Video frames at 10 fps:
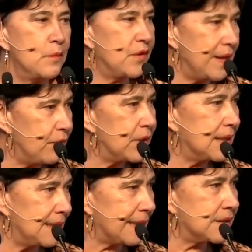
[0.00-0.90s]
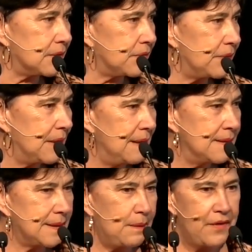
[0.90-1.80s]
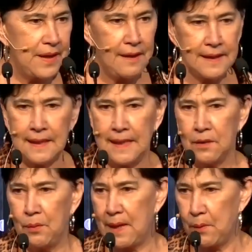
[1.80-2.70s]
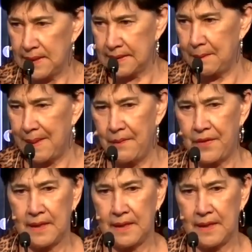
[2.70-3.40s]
with every collective. So I think I can get away once a month,